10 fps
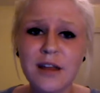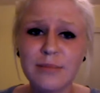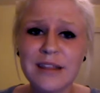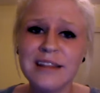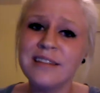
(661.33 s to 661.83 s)
the
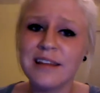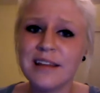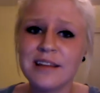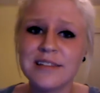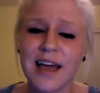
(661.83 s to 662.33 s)
top 10
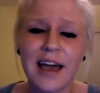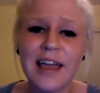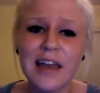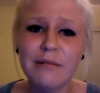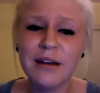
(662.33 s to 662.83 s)
things I
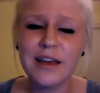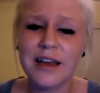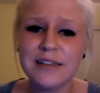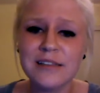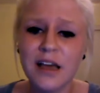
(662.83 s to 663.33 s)
hate about
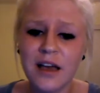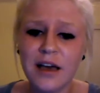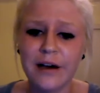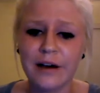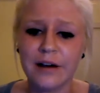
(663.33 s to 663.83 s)
guys.
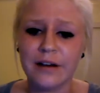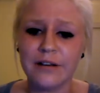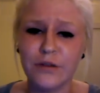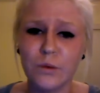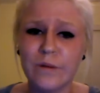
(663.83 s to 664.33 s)

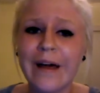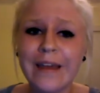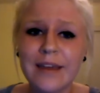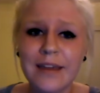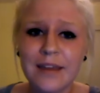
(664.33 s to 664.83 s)
If you
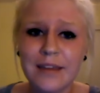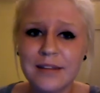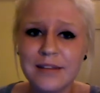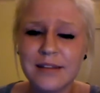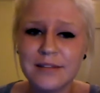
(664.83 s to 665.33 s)
like it
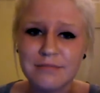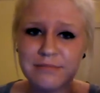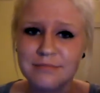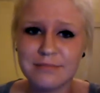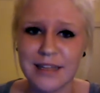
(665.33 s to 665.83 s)

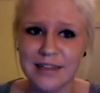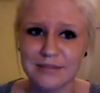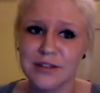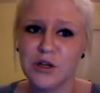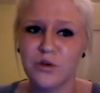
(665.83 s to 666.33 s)

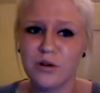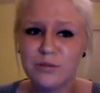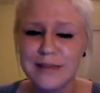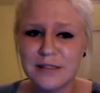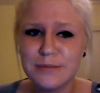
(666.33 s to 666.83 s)
and agree
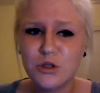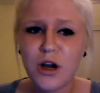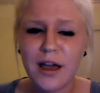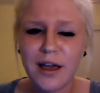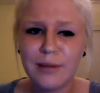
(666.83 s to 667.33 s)
with me,
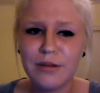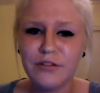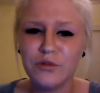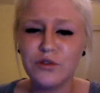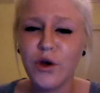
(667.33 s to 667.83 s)
subscribe.
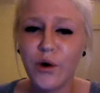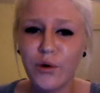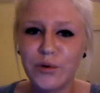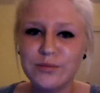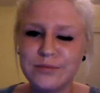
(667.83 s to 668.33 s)
If you
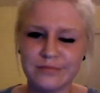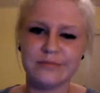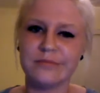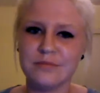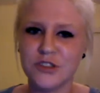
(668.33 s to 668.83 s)
don't,
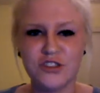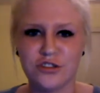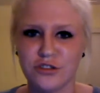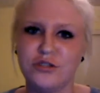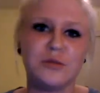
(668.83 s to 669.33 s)
you
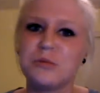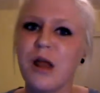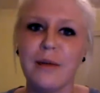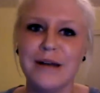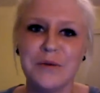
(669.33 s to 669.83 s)
should
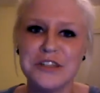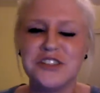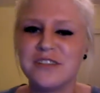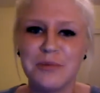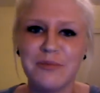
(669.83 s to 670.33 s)
subscribe anyways
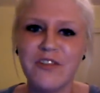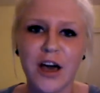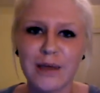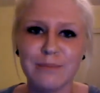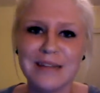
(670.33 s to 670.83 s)
just to
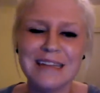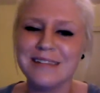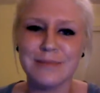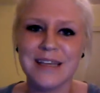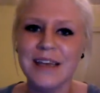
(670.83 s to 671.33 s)
fucking
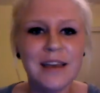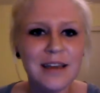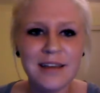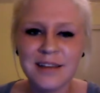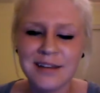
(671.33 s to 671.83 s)
please me.
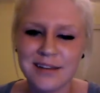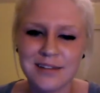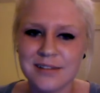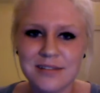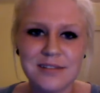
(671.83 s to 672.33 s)

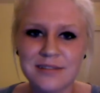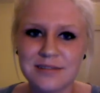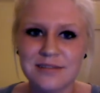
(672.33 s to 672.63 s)
Because